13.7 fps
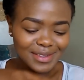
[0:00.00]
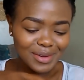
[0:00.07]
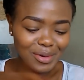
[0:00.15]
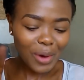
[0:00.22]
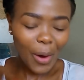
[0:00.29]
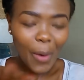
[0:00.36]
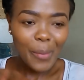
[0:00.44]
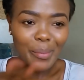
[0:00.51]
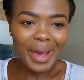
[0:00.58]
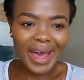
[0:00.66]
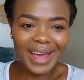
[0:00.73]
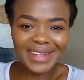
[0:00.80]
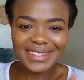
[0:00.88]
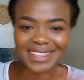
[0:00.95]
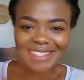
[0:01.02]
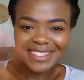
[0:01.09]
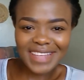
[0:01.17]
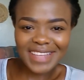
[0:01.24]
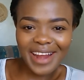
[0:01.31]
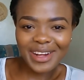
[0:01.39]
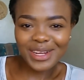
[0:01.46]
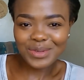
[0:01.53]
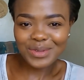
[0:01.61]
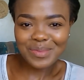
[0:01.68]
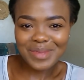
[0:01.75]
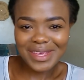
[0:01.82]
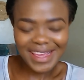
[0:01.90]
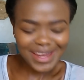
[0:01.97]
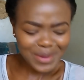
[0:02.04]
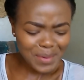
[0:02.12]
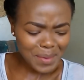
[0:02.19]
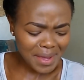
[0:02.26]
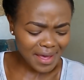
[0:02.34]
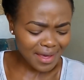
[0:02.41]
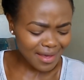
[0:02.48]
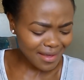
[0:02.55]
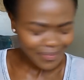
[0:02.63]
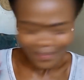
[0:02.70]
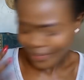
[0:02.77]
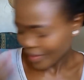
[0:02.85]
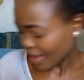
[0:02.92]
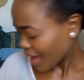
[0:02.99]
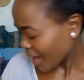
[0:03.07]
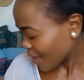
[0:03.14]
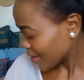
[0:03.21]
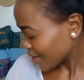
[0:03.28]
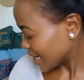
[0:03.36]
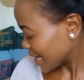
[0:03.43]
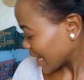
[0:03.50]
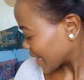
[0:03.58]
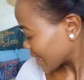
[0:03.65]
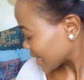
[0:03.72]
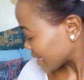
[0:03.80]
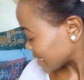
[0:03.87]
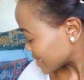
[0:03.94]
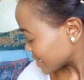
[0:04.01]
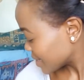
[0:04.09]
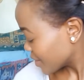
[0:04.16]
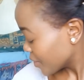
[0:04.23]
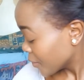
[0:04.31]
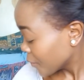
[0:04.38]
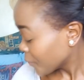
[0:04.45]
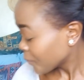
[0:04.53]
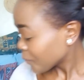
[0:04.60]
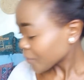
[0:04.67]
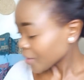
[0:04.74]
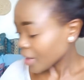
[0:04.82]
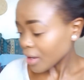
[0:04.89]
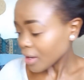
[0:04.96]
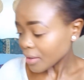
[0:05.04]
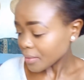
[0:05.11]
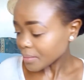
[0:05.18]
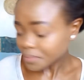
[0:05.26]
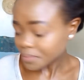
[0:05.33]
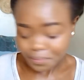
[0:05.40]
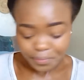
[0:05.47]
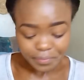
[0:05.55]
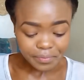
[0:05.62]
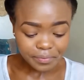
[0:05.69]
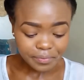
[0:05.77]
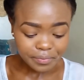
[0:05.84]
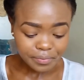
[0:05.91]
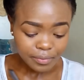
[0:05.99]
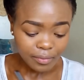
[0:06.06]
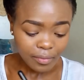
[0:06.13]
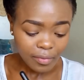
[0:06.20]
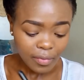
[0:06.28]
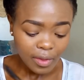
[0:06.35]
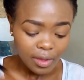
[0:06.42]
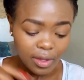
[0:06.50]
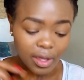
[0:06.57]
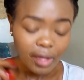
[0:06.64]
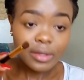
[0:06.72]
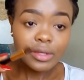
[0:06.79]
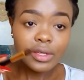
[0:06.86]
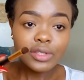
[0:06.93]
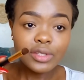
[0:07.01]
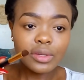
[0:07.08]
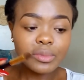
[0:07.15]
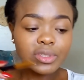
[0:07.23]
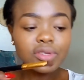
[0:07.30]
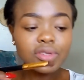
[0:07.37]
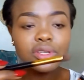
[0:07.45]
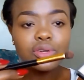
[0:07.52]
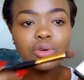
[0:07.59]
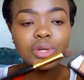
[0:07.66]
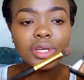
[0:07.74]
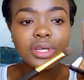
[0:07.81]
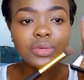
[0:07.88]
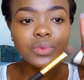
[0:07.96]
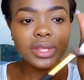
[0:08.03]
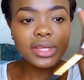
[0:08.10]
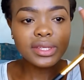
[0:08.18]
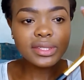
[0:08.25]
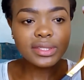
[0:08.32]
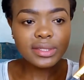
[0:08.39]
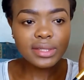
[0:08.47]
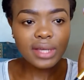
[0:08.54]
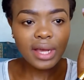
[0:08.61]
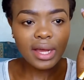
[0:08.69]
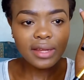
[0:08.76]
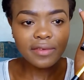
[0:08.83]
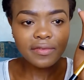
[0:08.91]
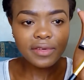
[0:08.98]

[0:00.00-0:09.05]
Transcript: you know, compact. You can just carry it with me anywhere. I really like this. Um, yeah, so I'm just gonna go in with this color